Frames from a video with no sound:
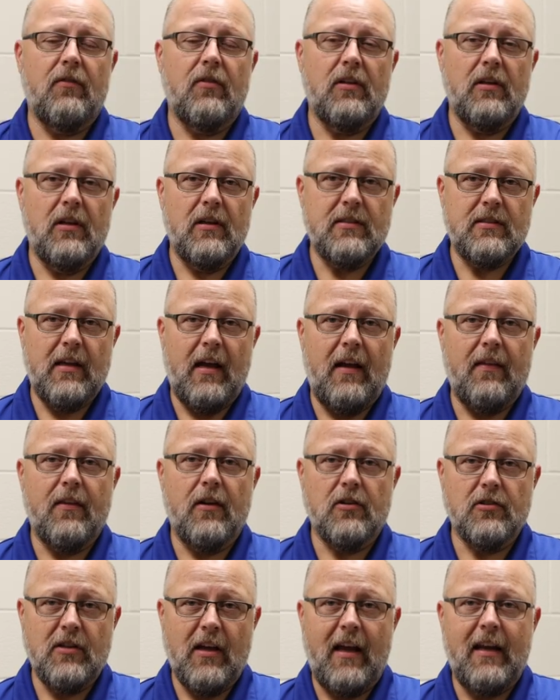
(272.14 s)
of it does that.
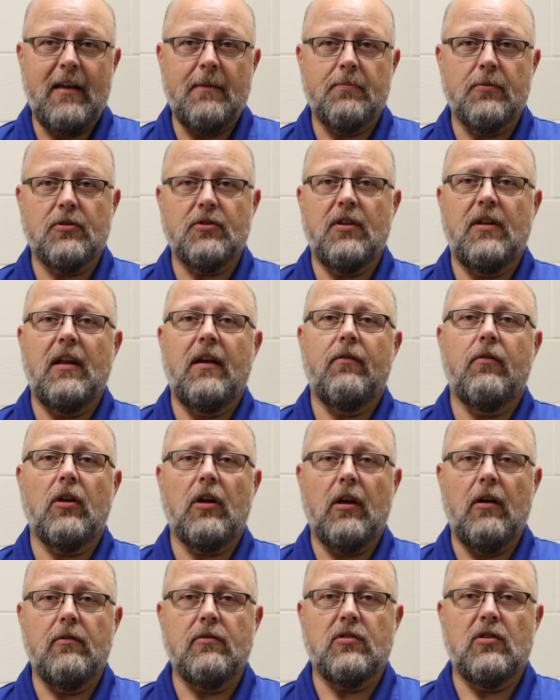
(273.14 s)
There's 80% of it
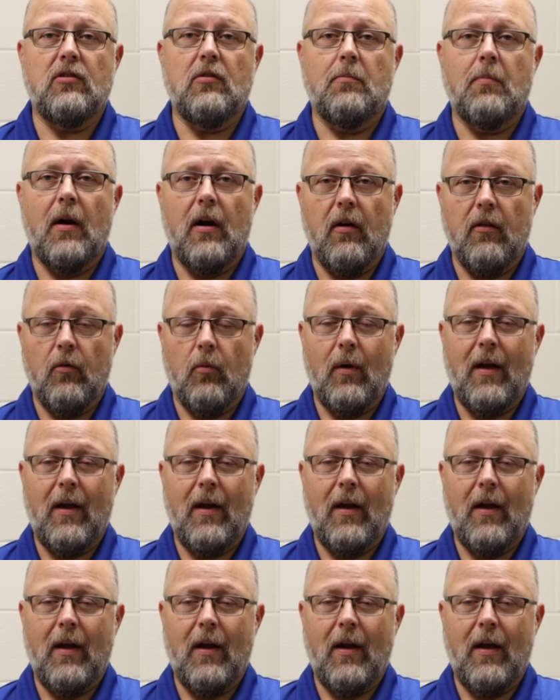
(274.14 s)
that goes in the barrel that